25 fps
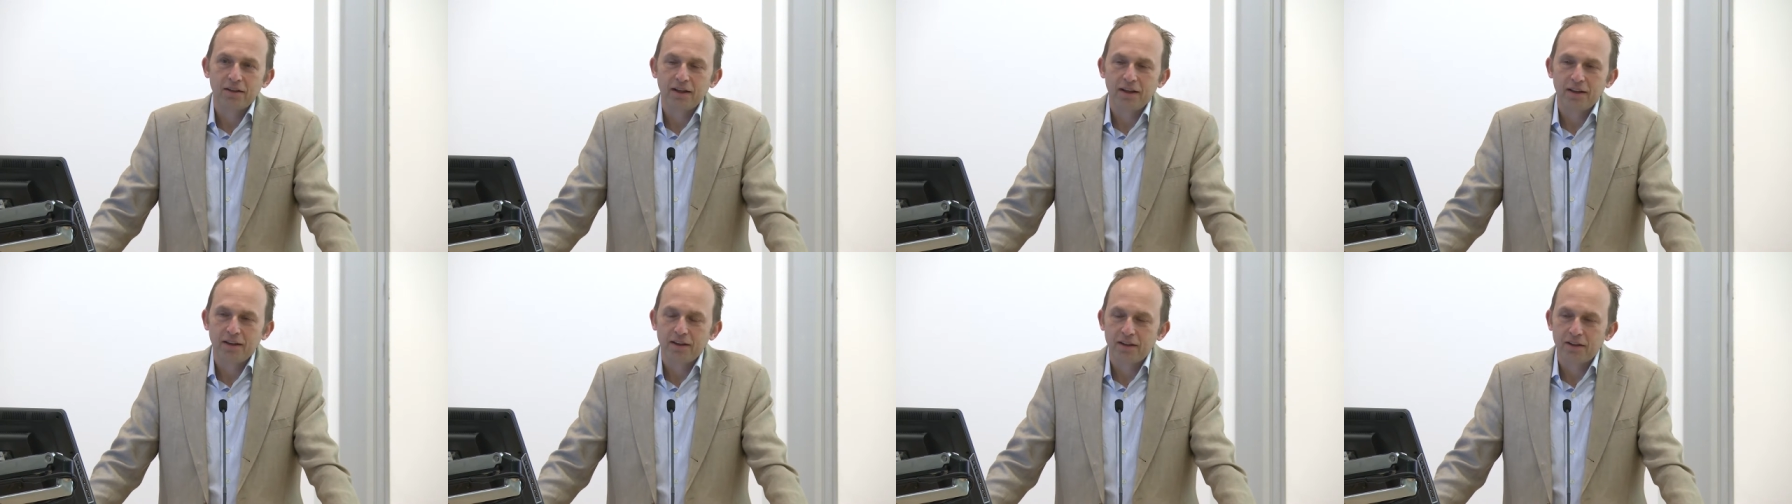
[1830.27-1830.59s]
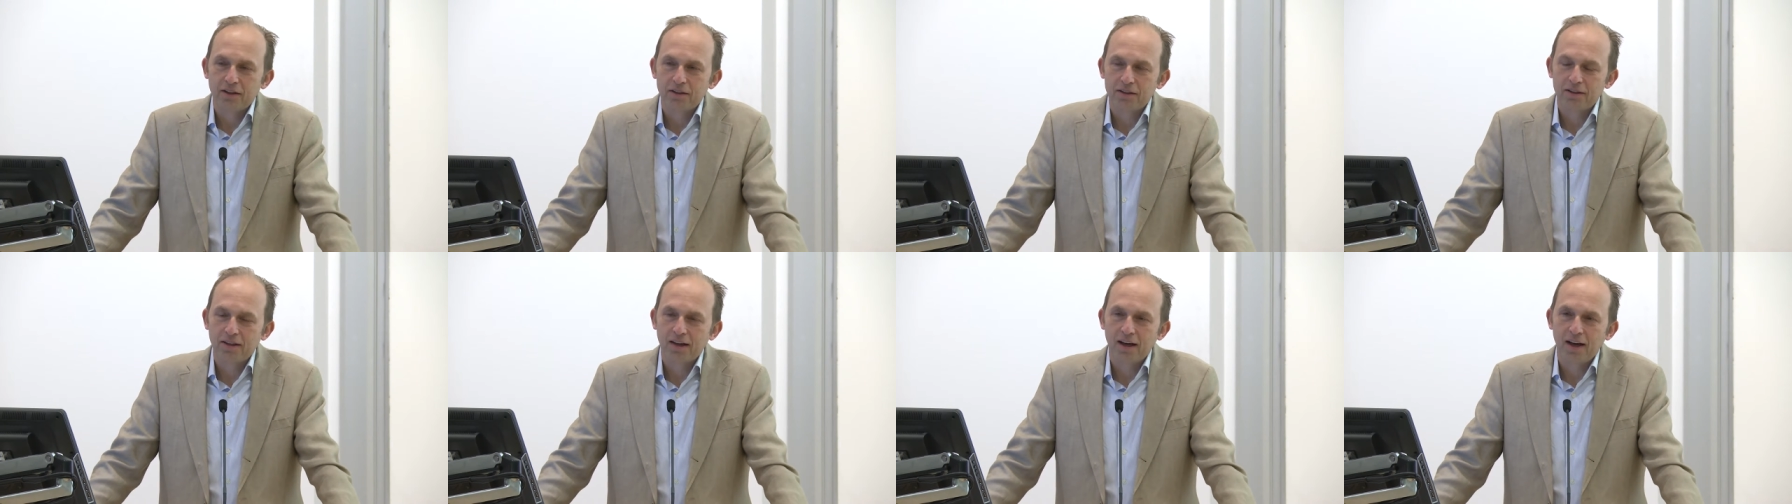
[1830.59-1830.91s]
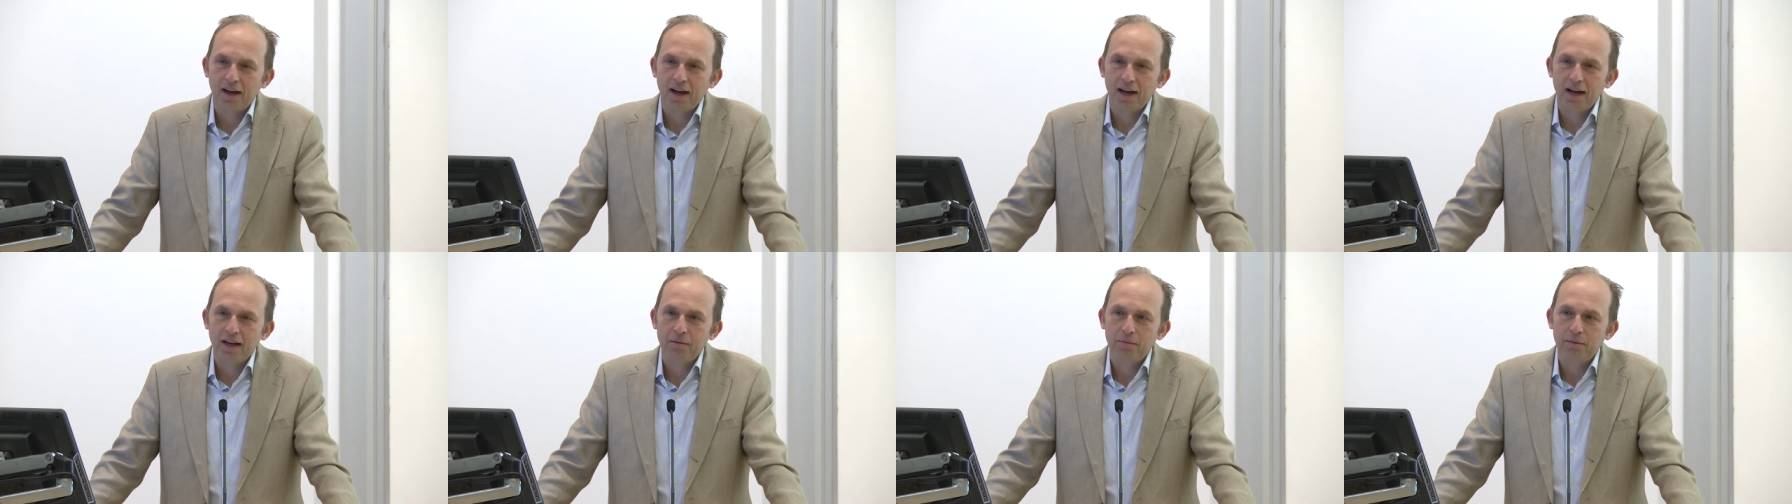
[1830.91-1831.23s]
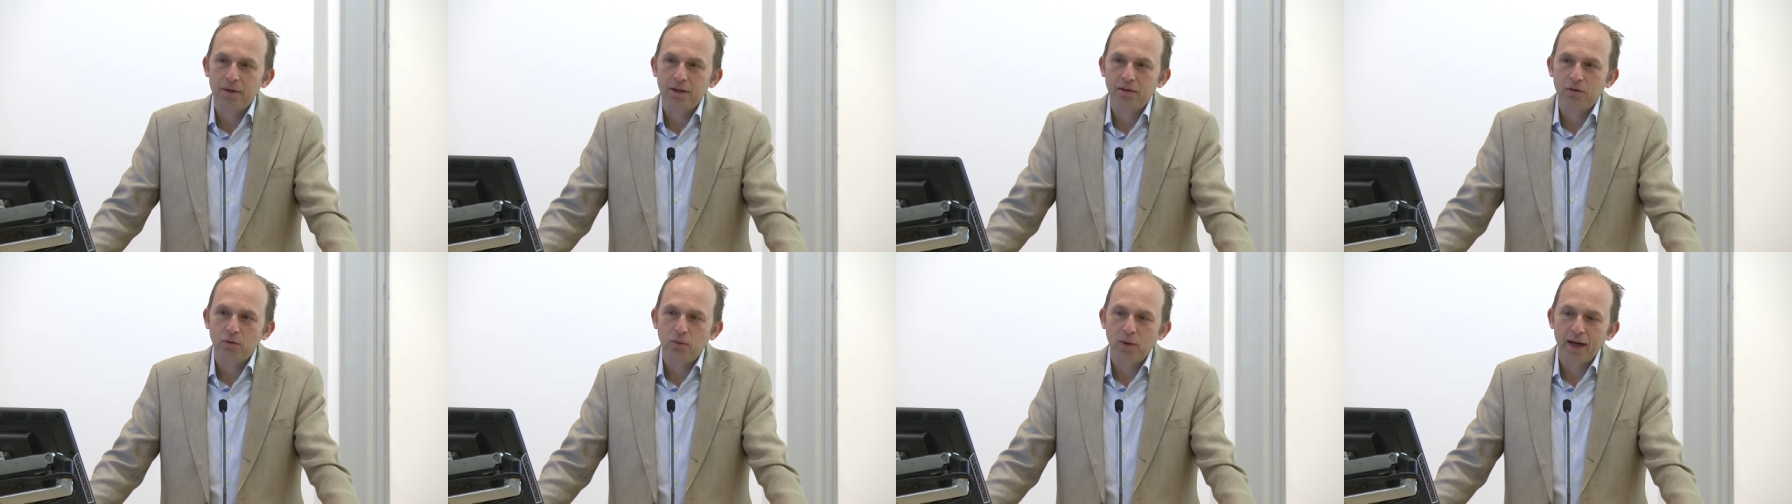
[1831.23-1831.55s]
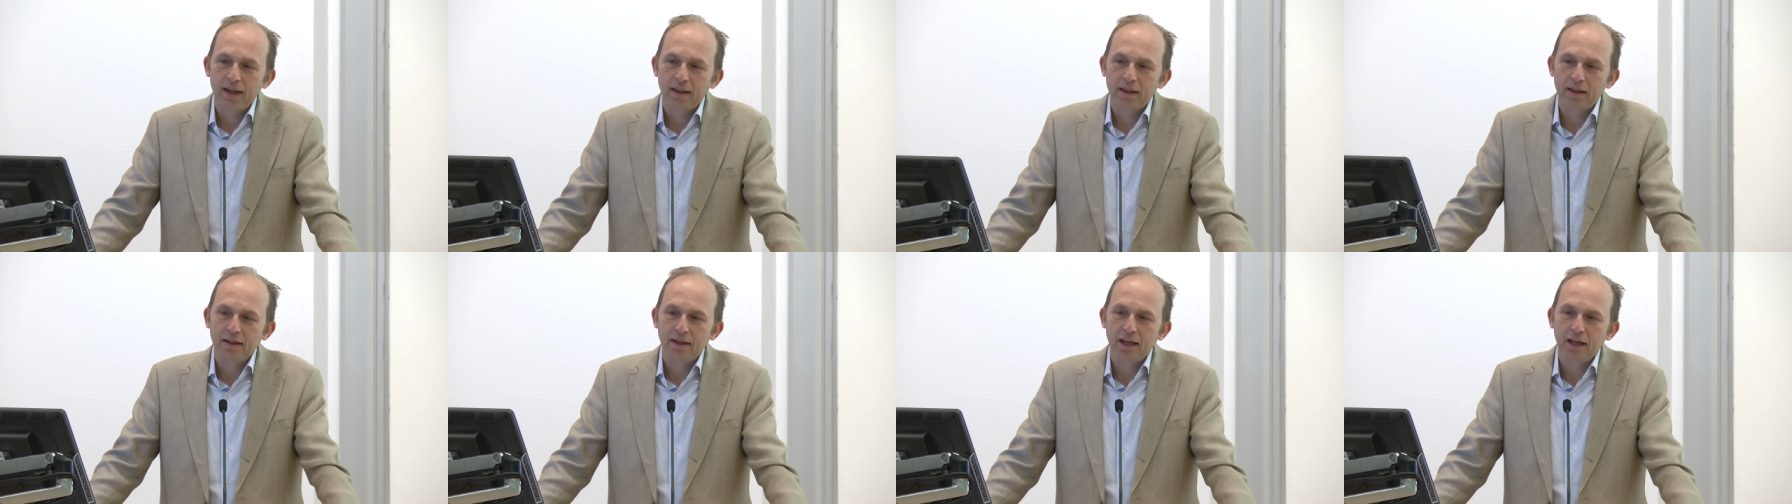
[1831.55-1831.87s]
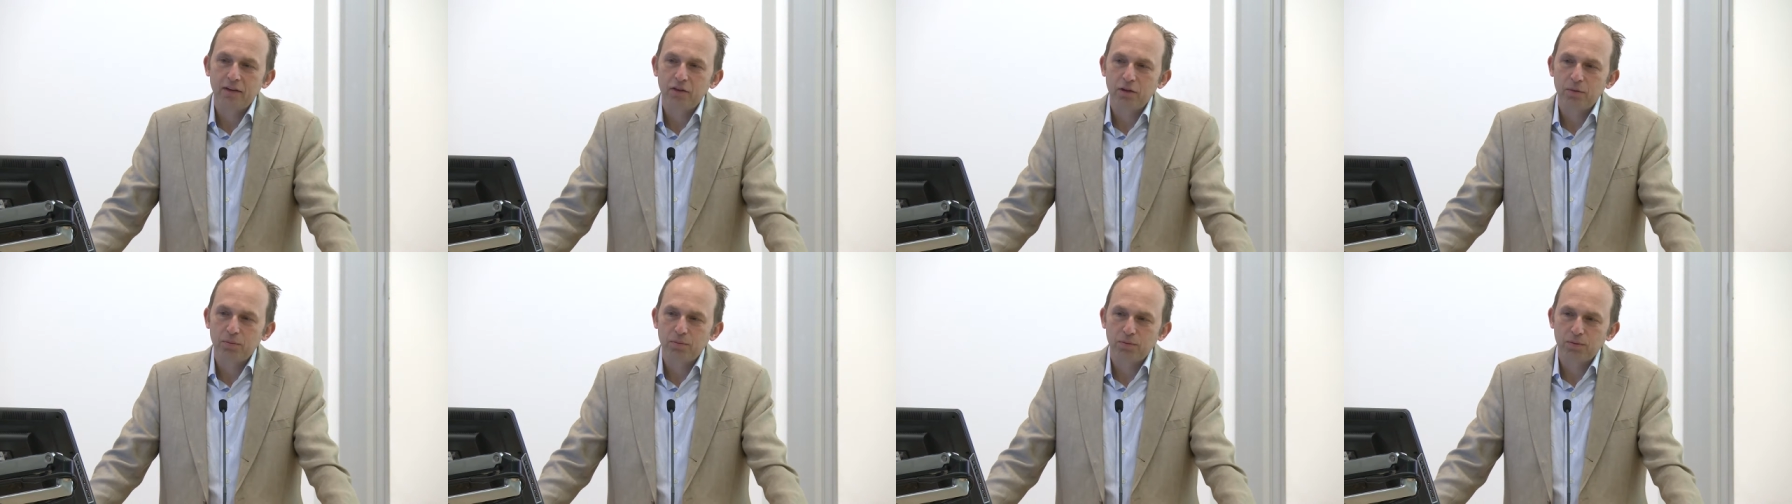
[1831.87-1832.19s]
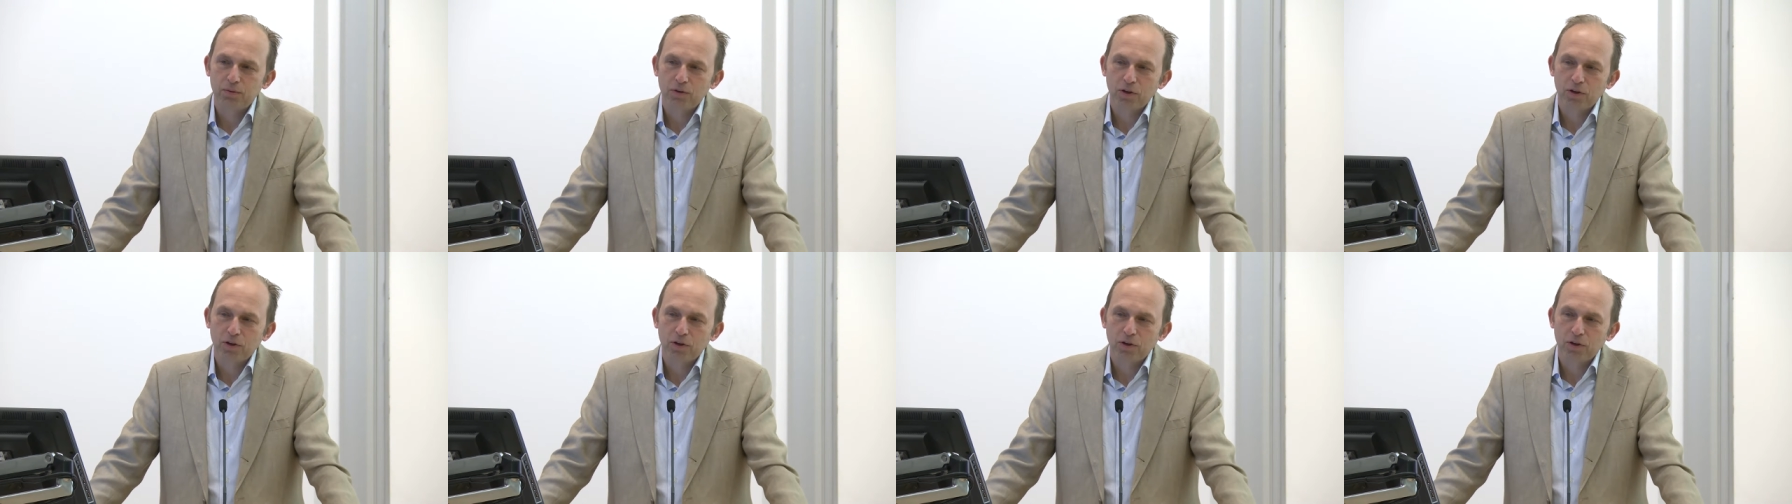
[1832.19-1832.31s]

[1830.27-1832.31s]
in their time in a way that never